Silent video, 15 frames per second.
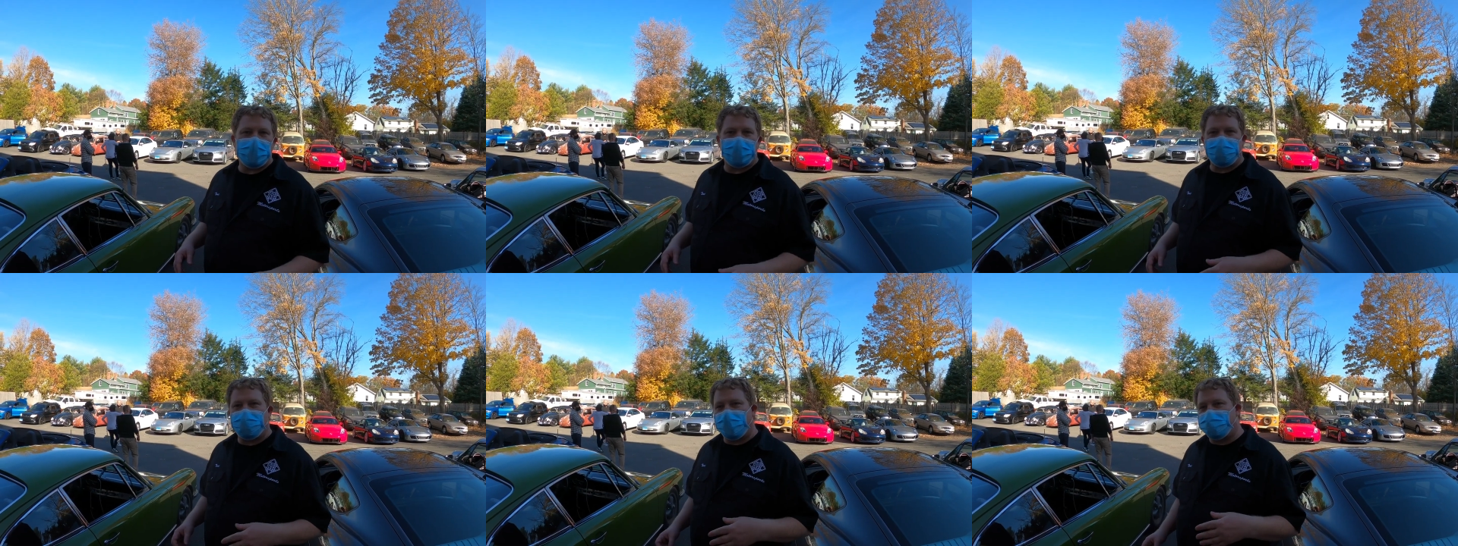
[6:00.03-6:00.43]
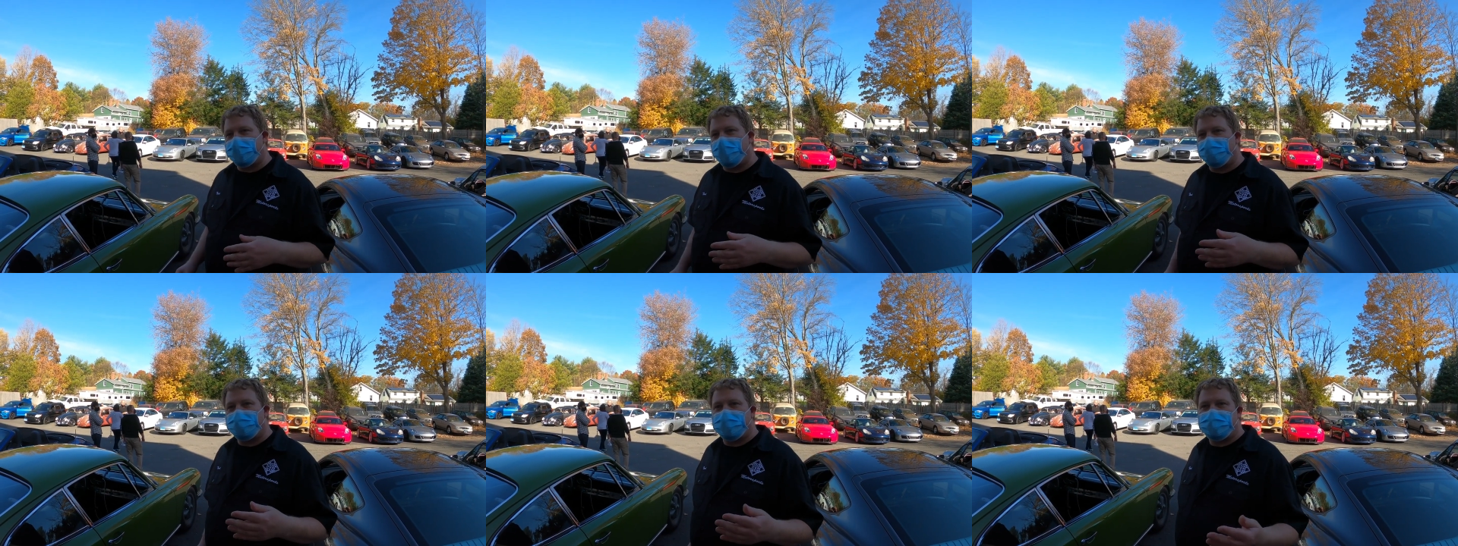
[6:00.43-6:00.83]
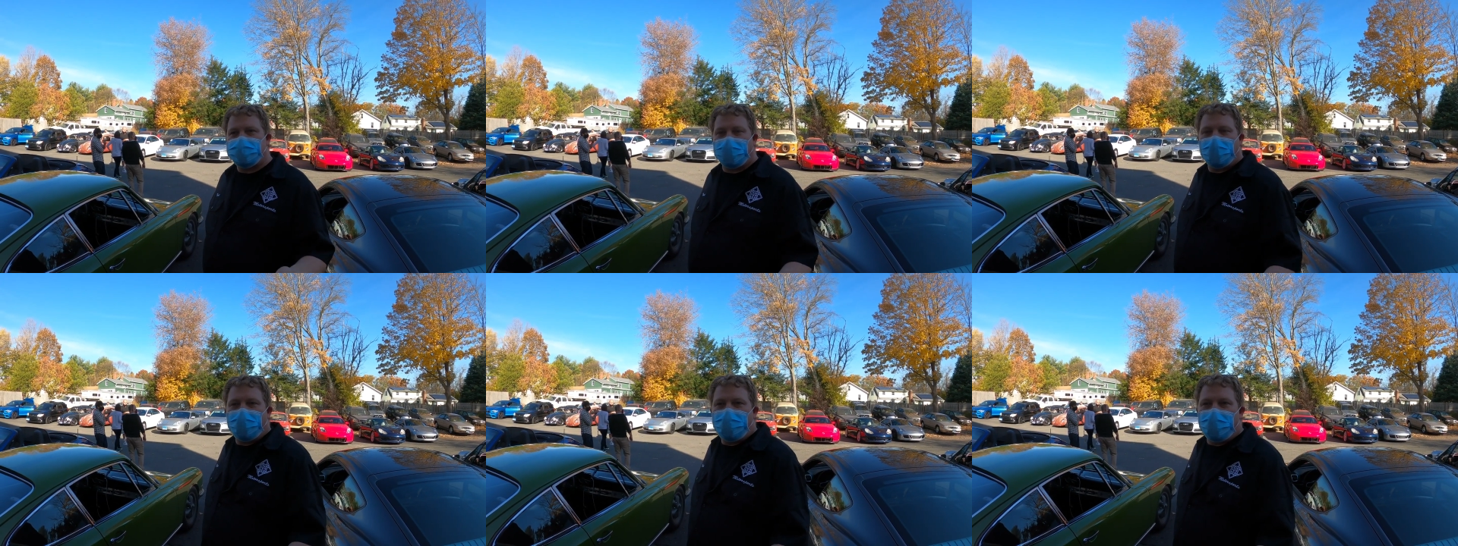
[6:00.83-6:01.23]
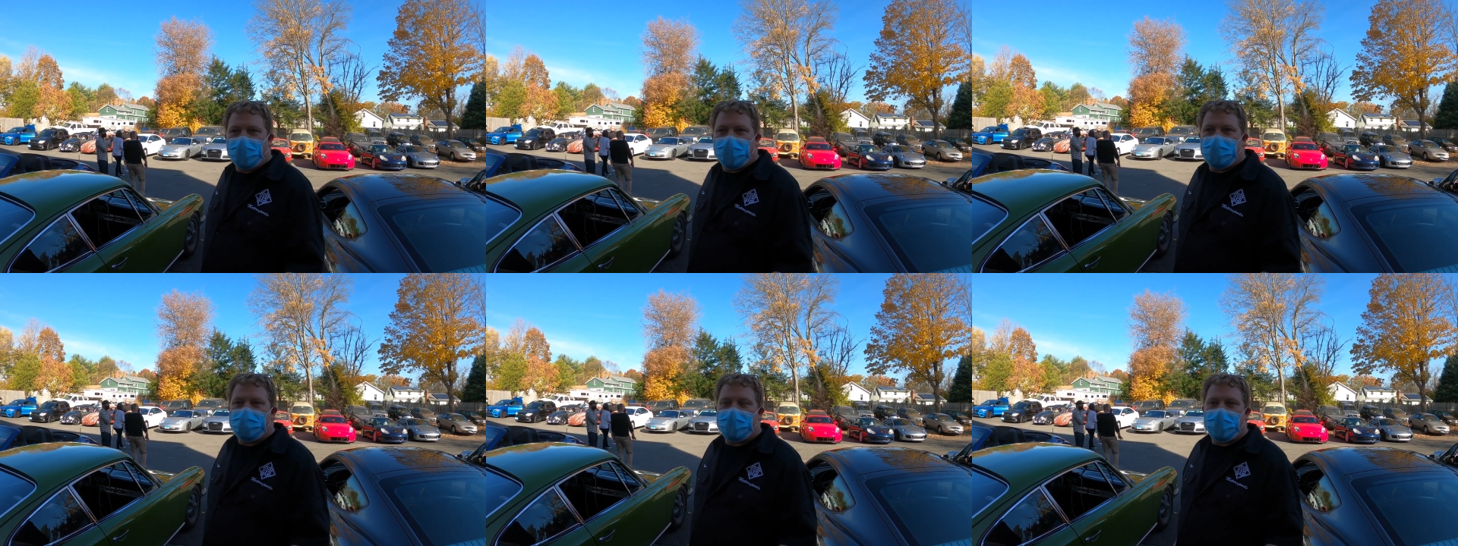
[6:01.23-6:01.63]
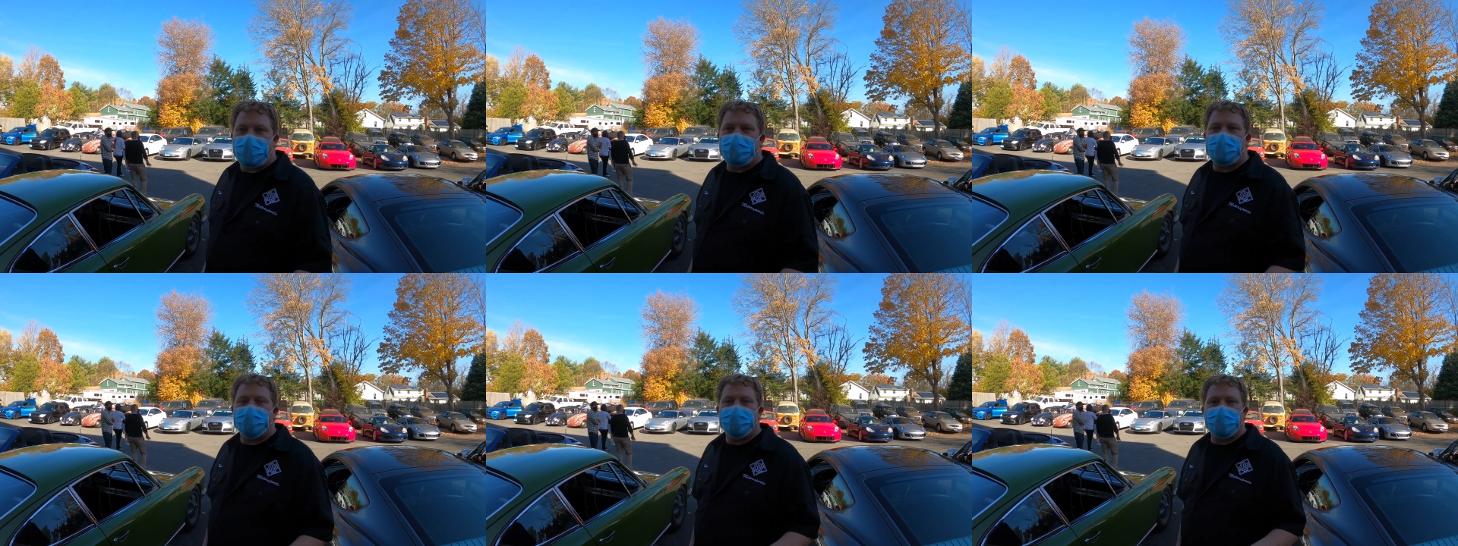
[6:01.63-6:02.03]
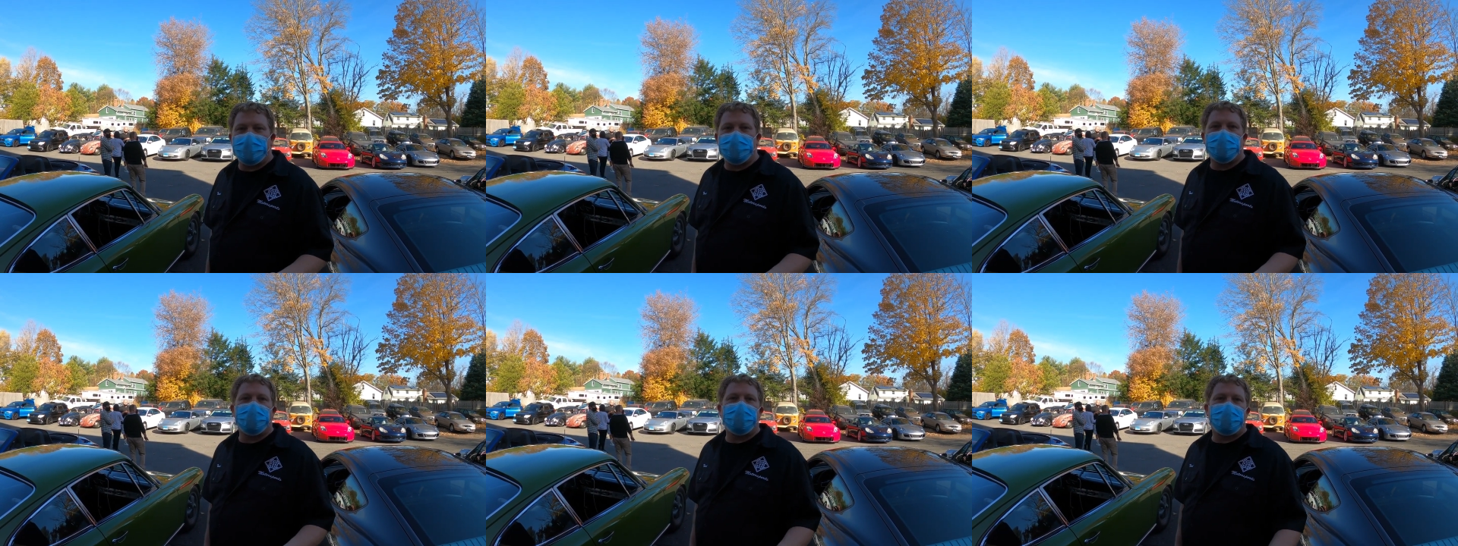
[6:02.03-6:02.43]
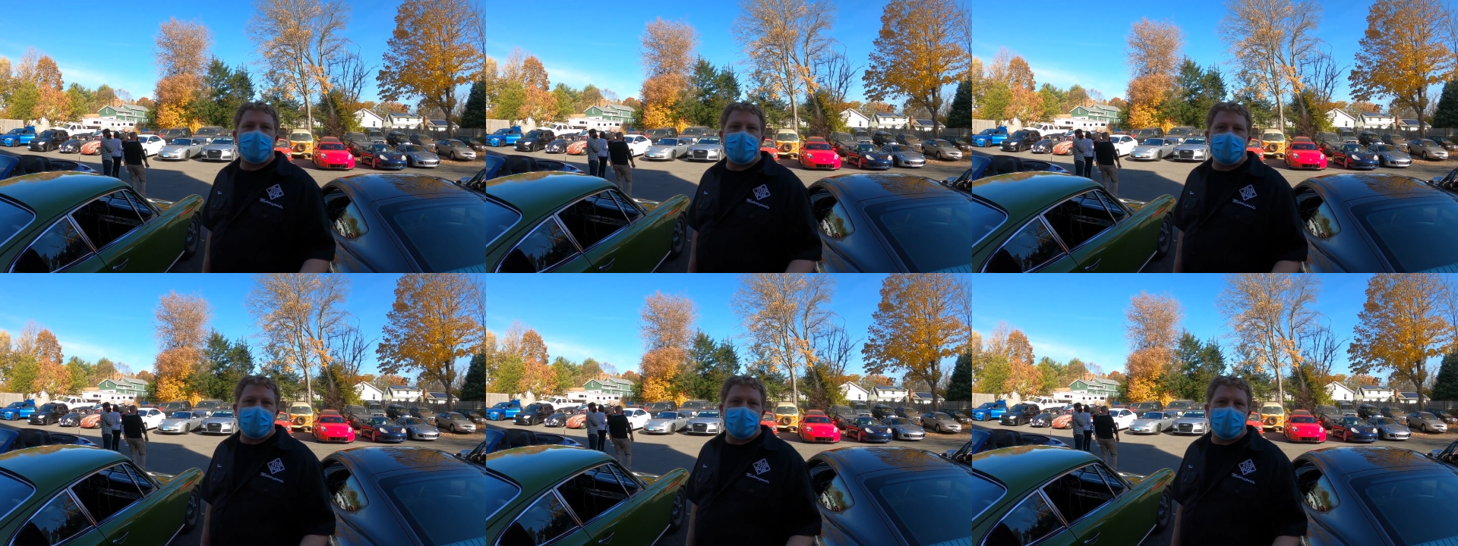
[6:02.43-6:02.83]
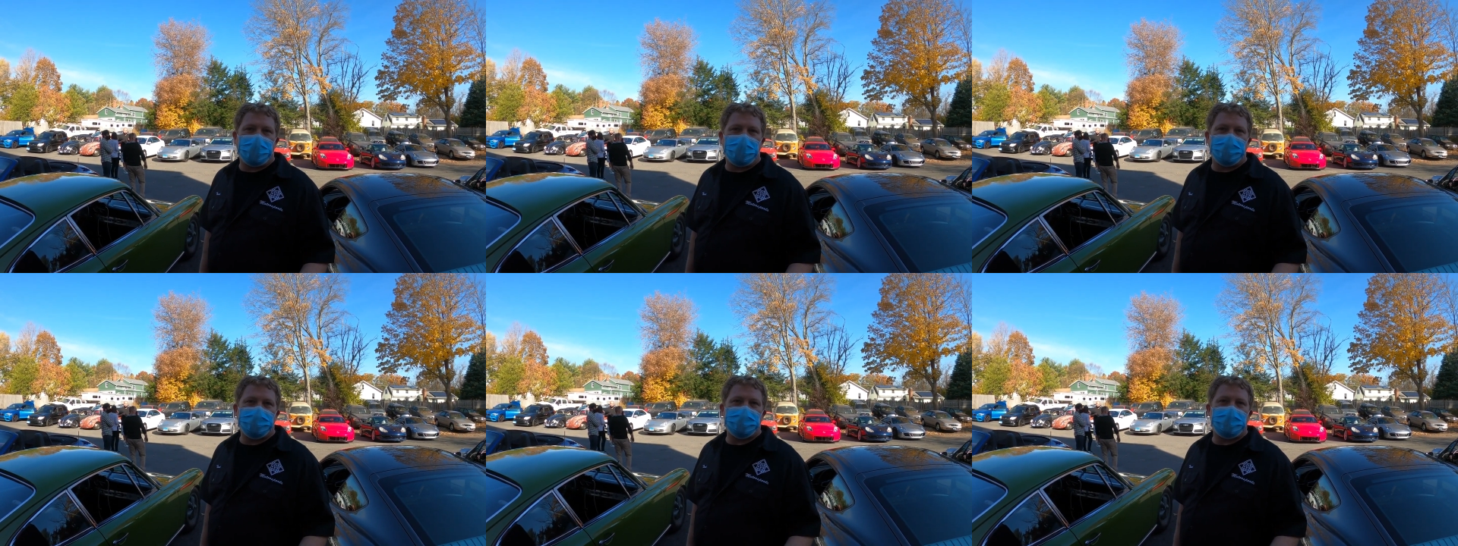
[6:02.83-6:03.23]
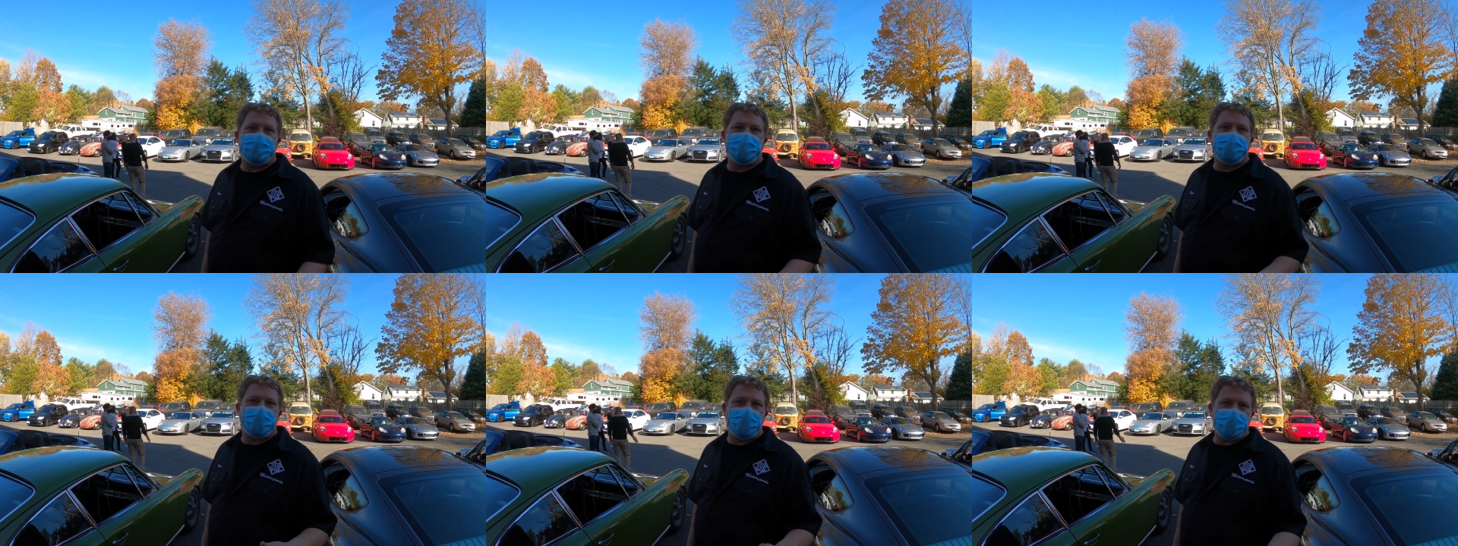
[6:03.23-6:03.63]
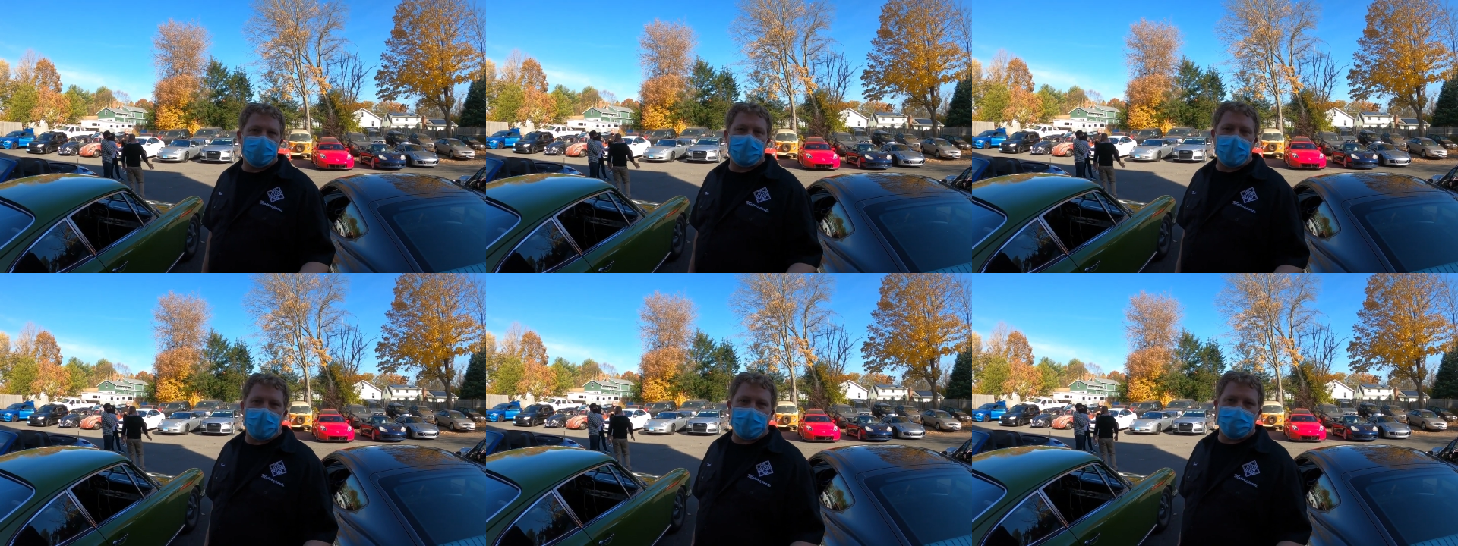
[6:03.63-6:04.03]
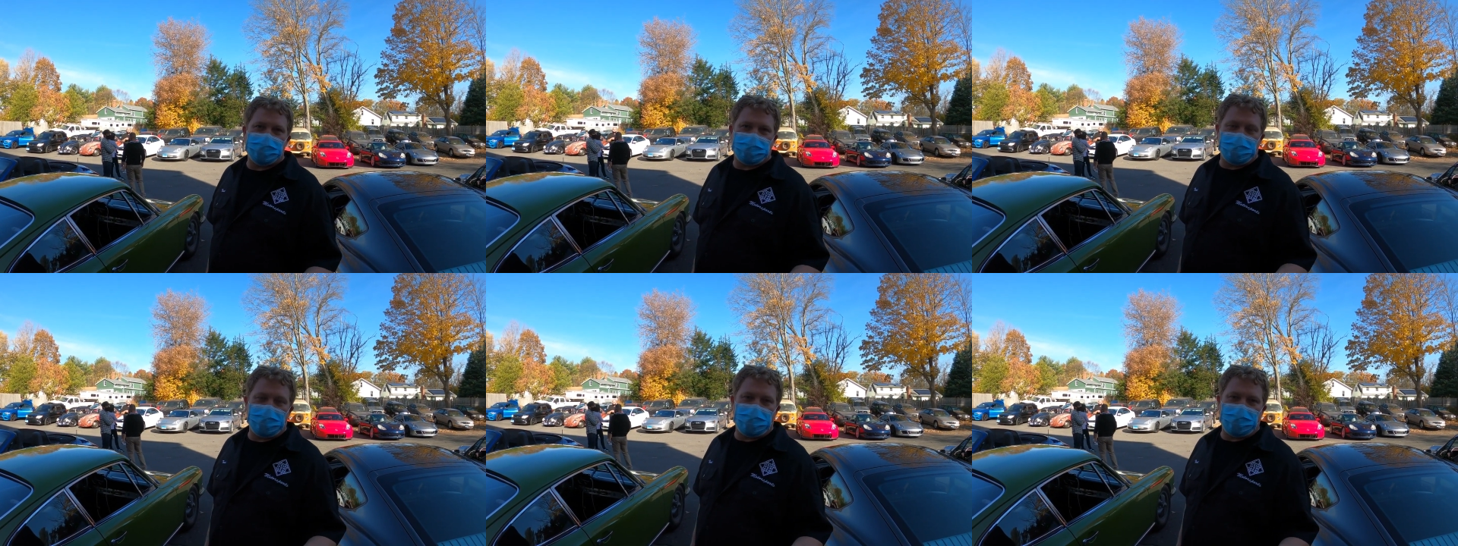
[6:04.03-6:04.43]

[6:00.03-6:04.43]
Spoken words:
I found out that Telefunken made the original radios in Volkswagens from the